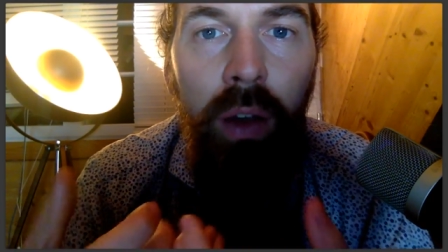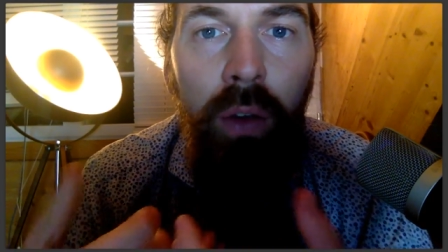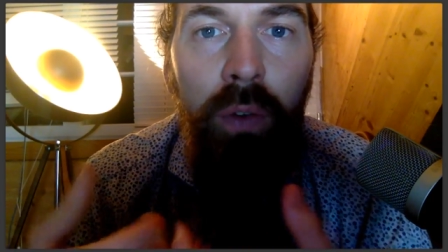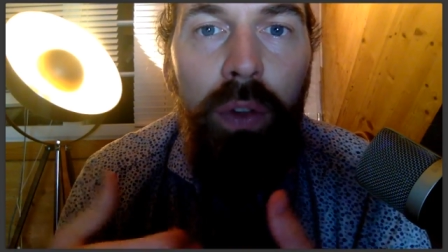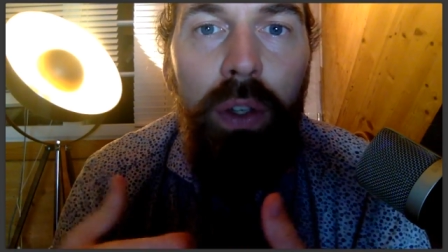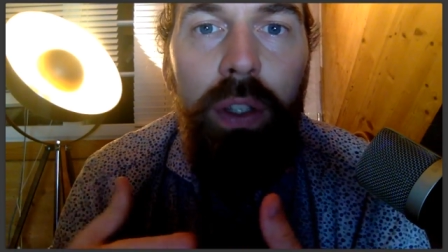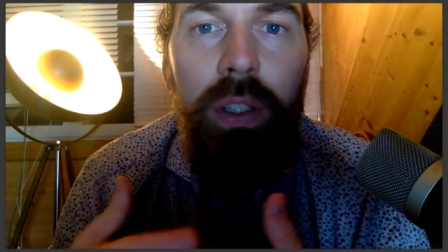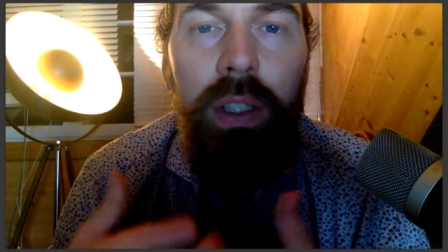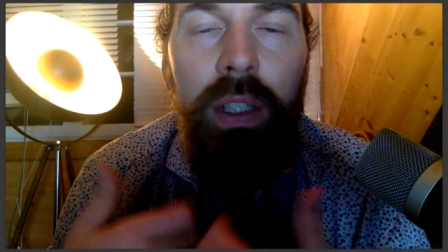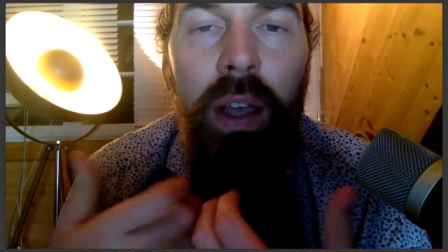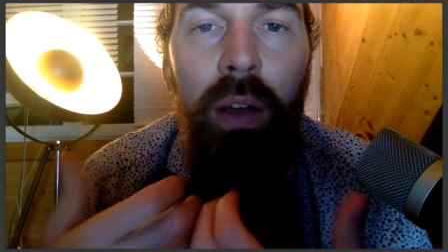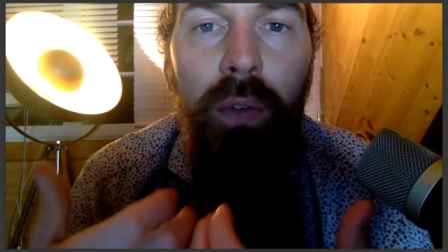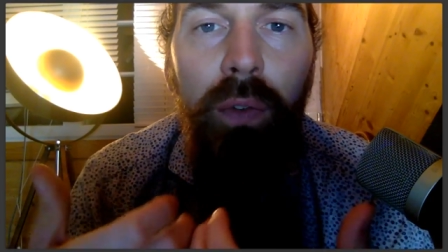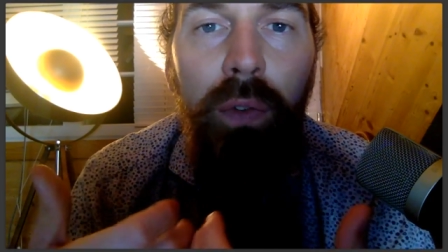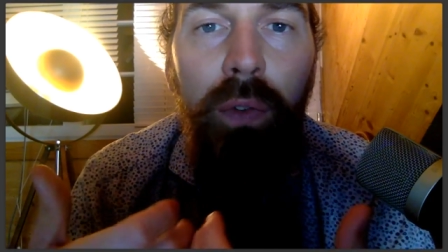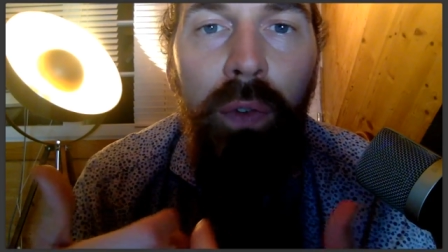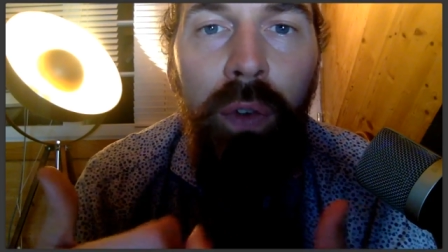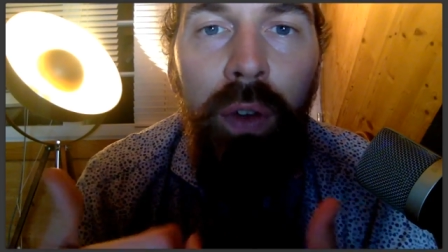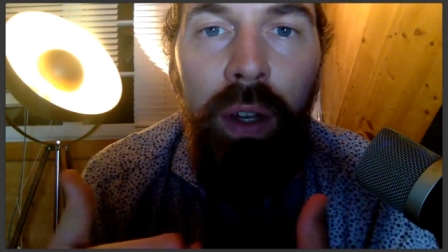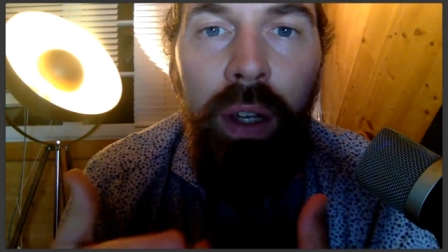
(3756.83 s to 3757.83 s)
of your
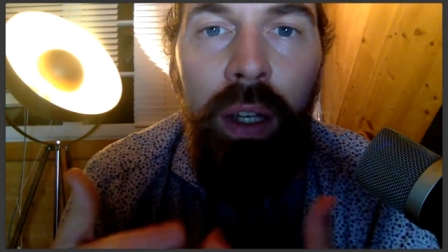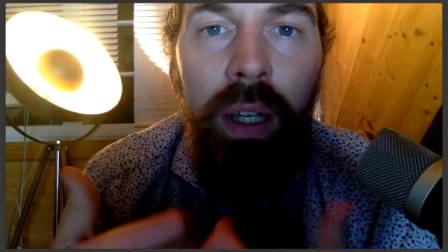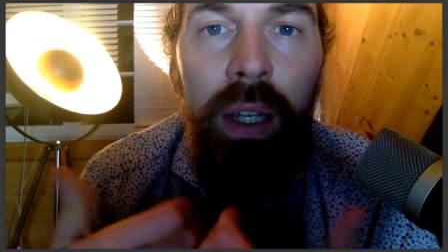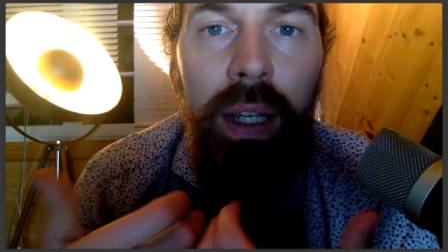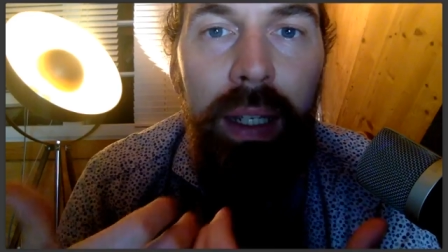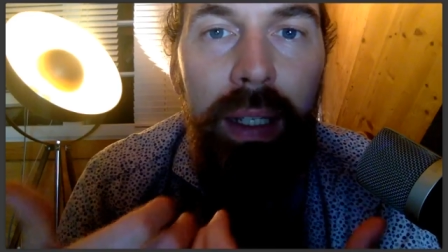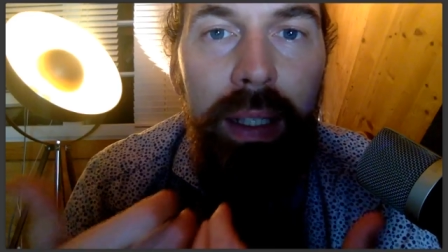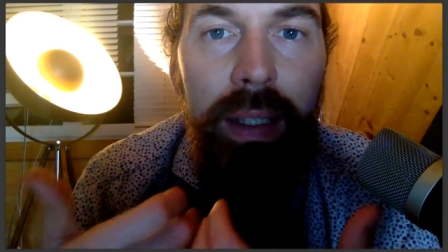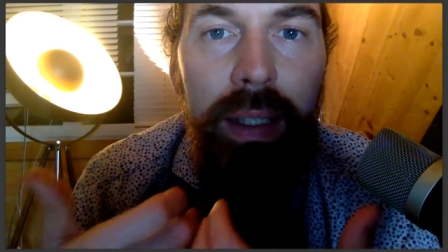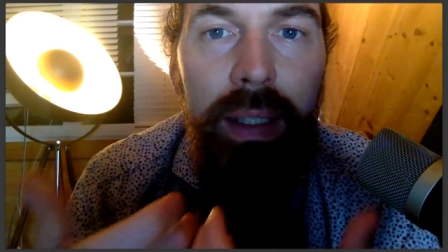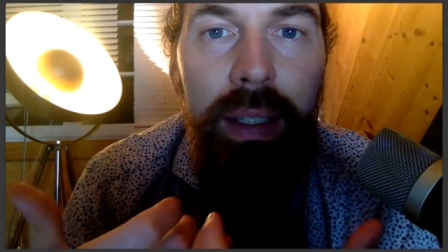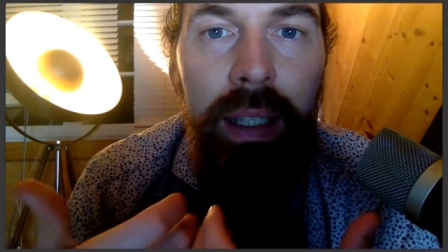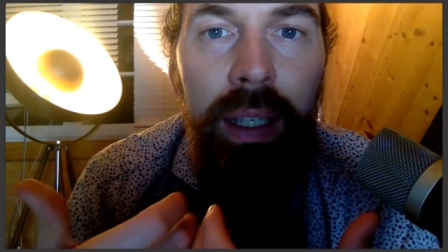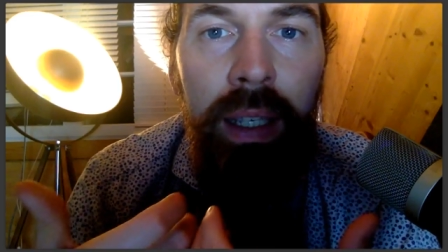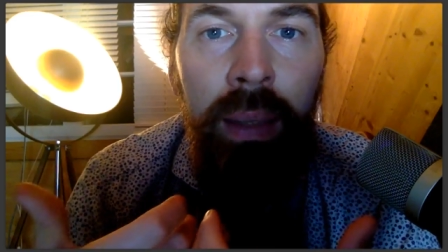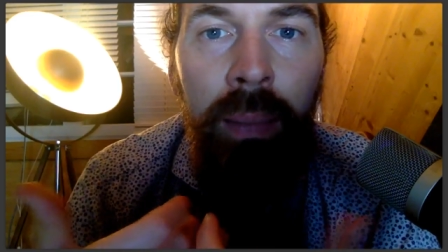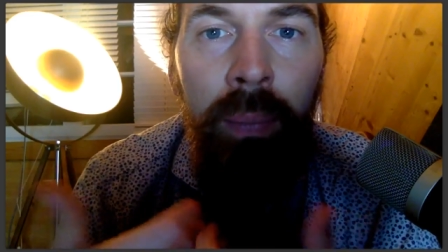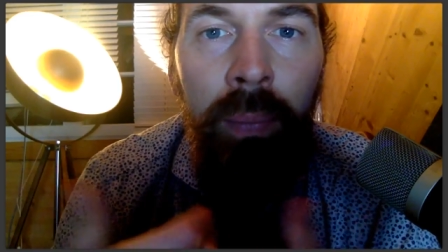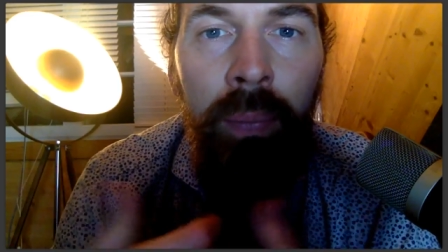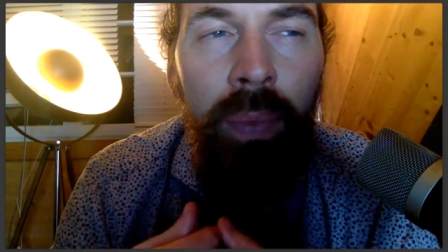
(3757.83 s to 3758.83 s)

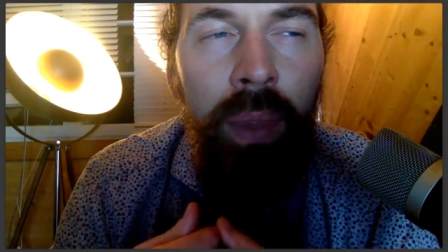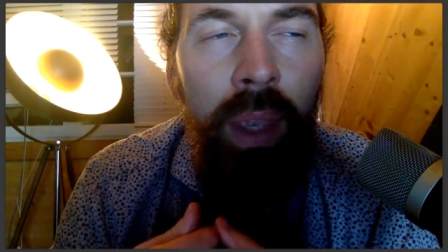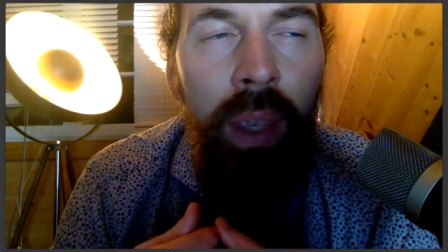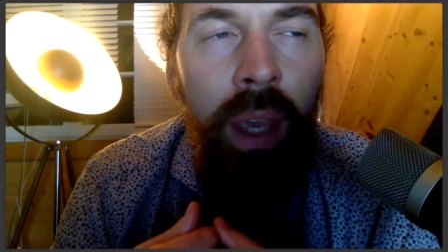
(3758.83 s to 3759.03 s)
self-esteem,